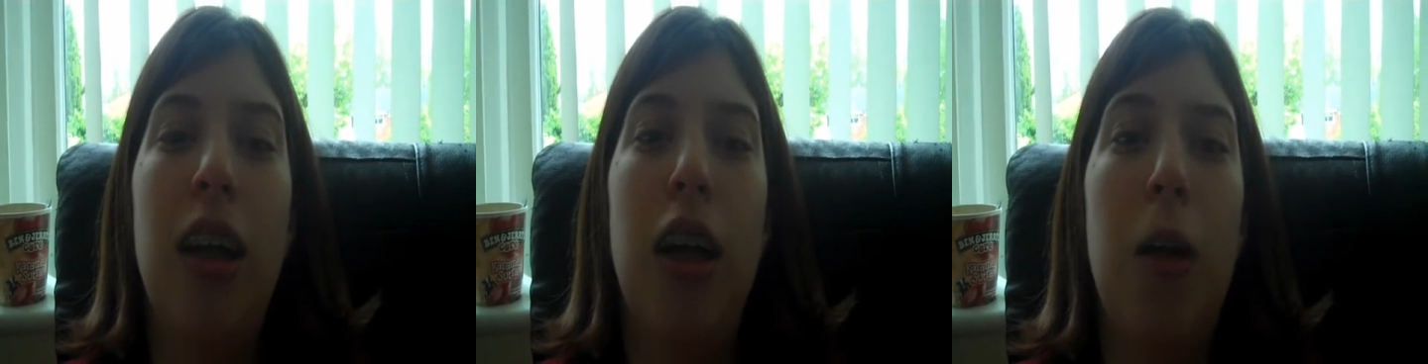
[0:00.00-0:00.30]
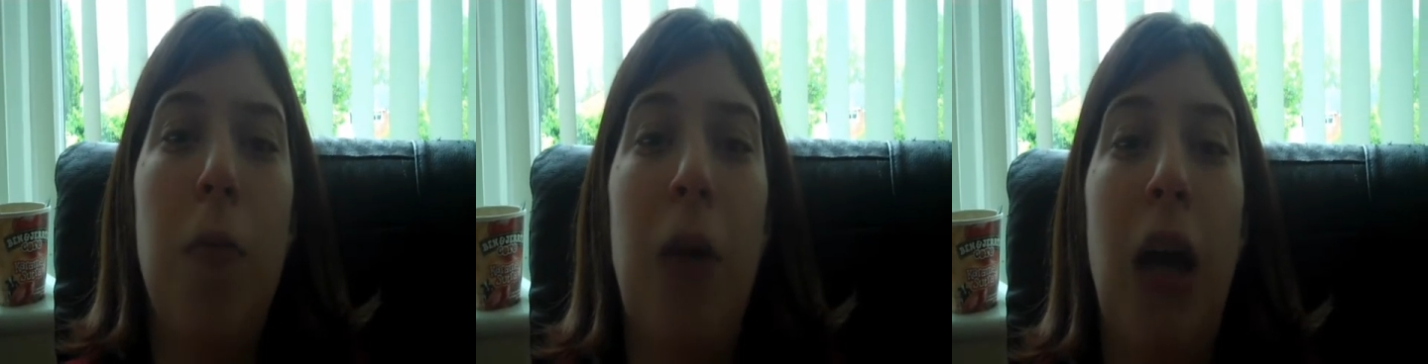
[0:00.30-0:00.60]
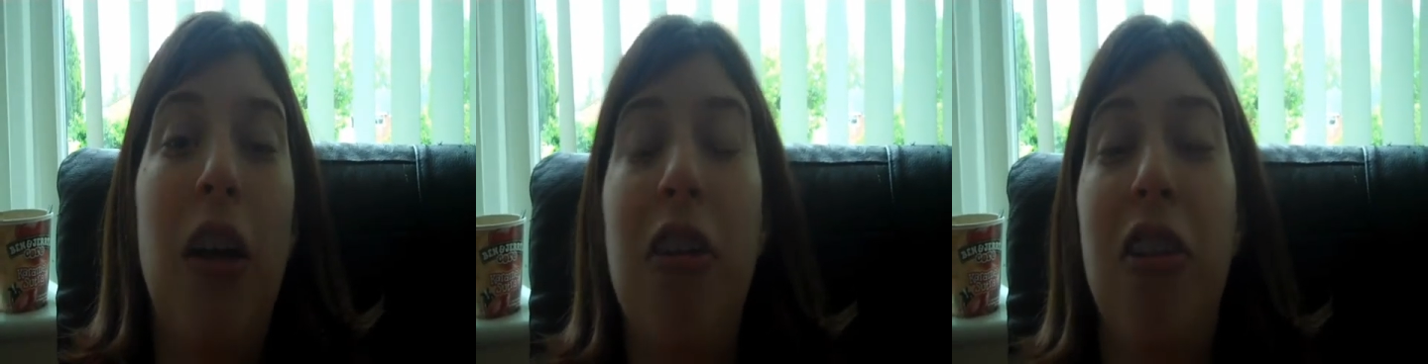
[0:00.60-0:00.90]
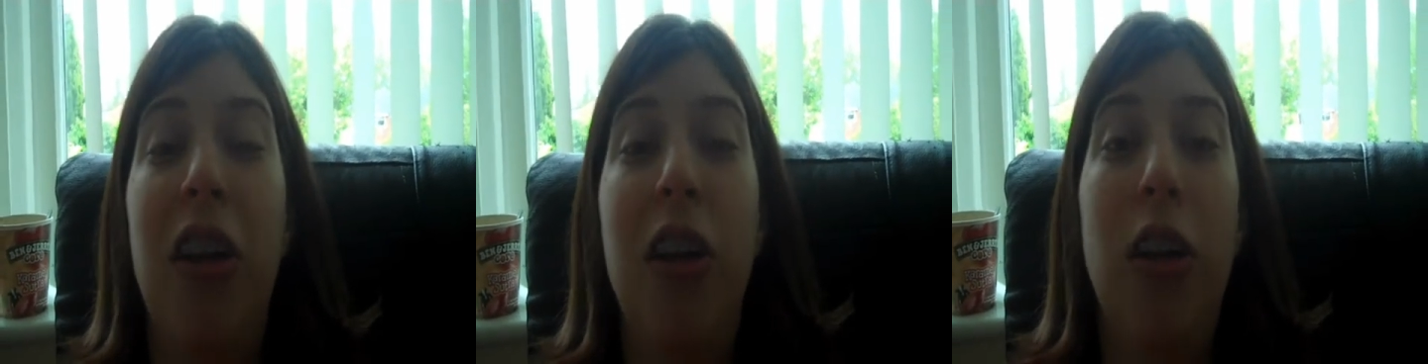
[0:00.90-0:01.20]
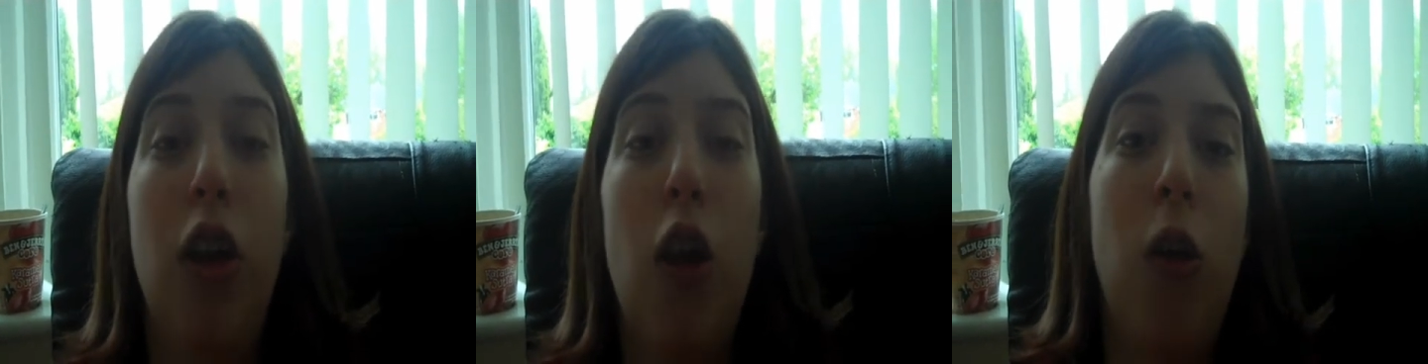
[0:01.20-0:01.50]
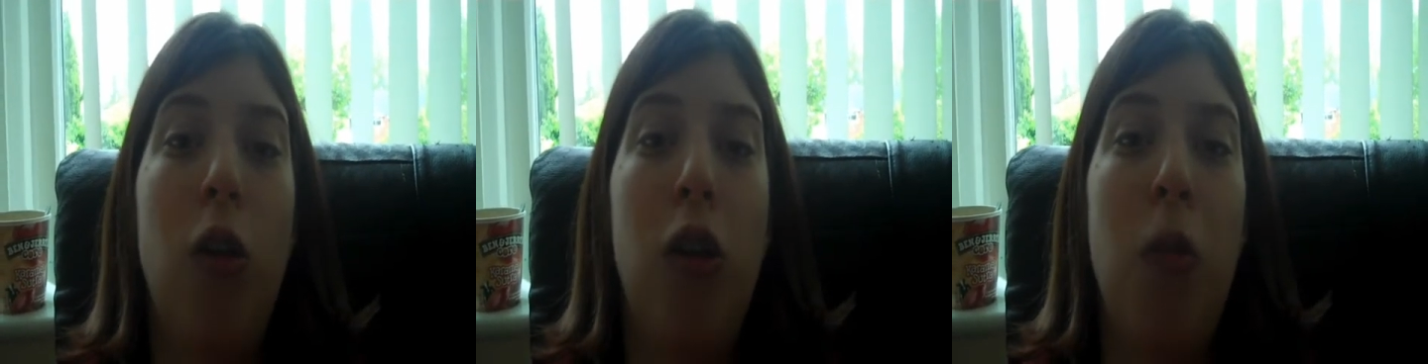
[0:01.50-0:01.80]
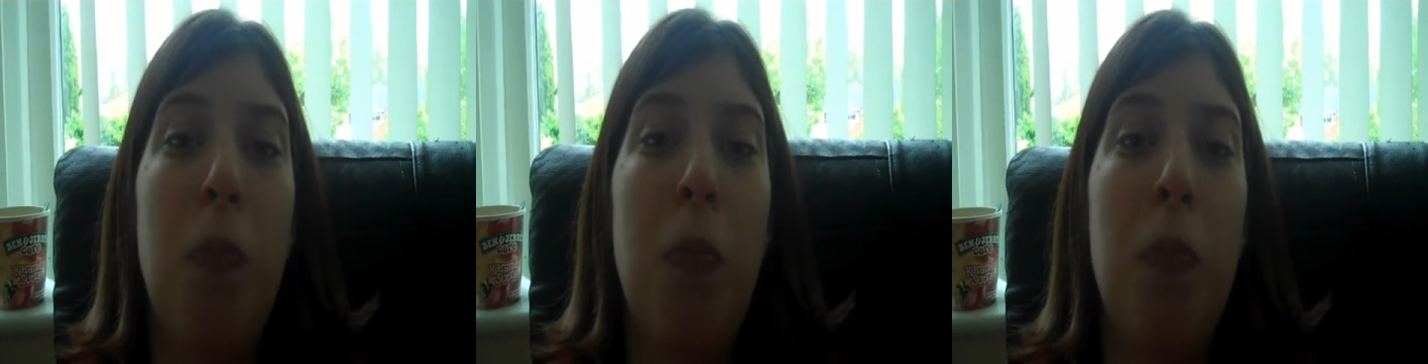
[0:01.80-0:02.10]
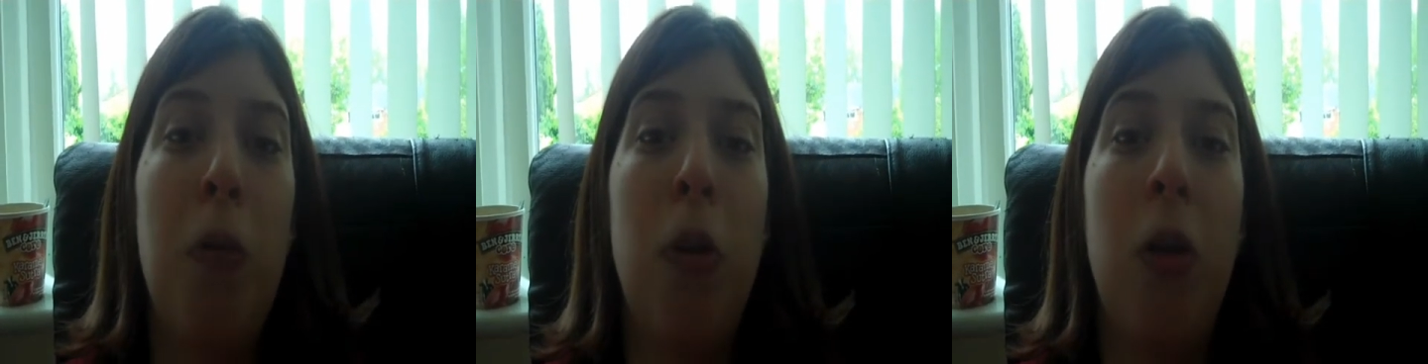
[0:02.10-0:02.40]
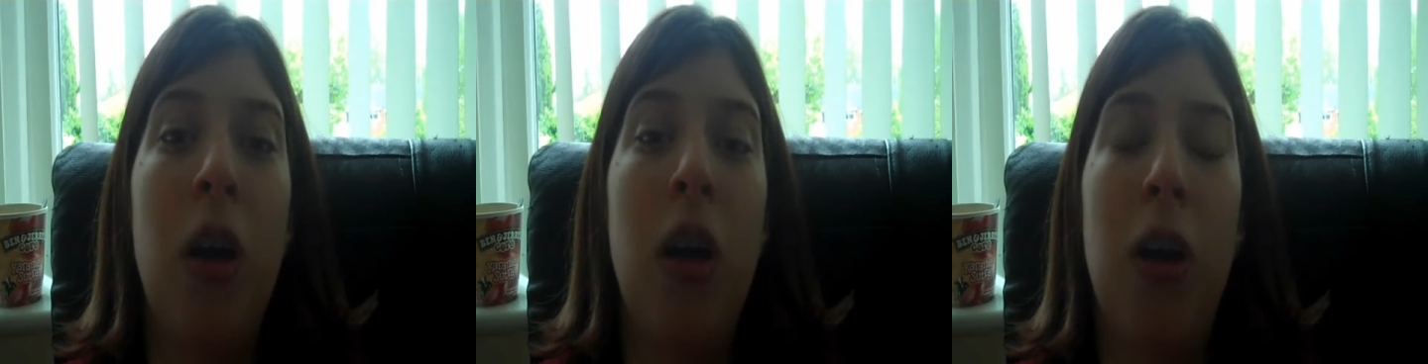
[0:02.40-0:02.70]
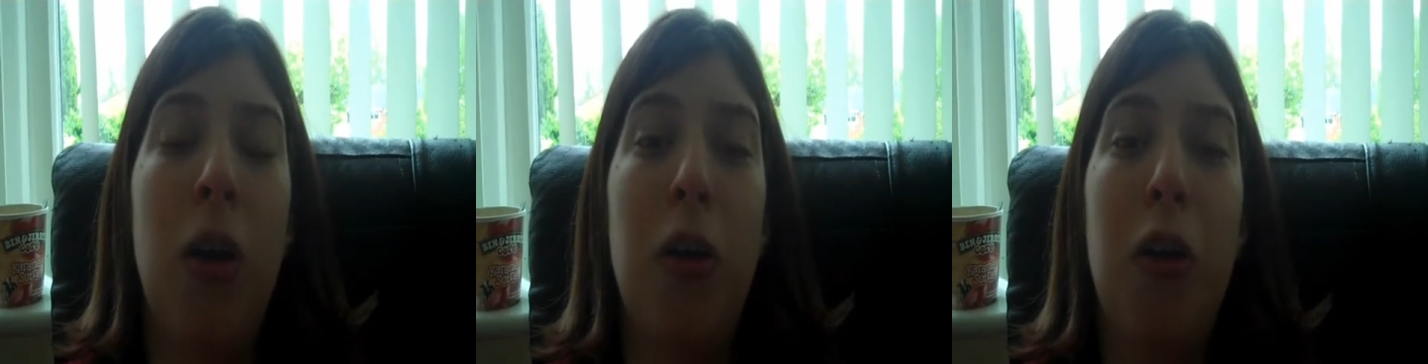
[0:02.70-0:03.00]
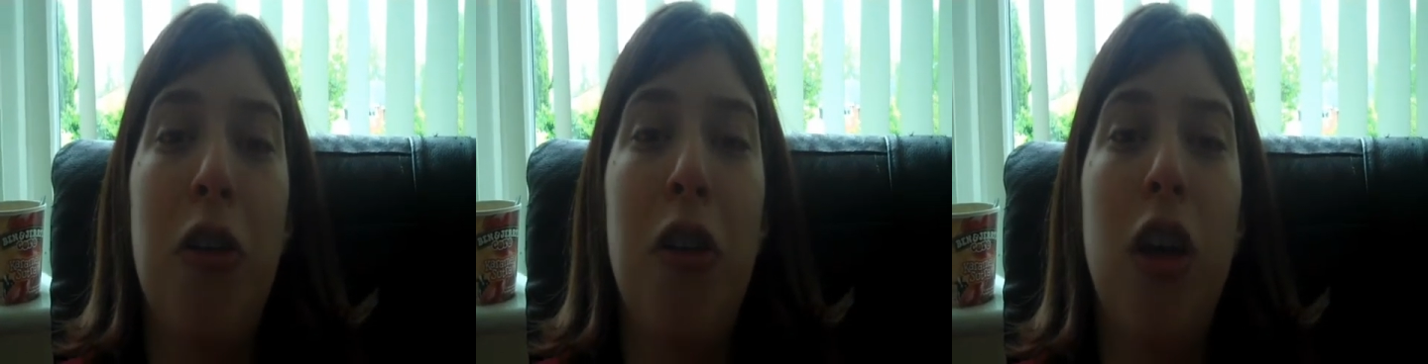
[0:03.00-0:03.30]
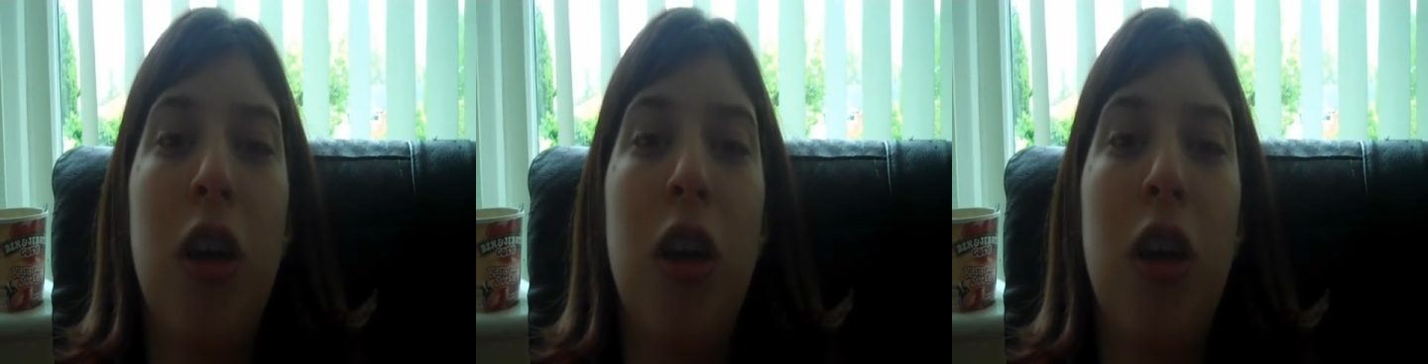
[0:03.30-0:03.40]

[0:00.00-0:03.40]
Um, I even know some people who have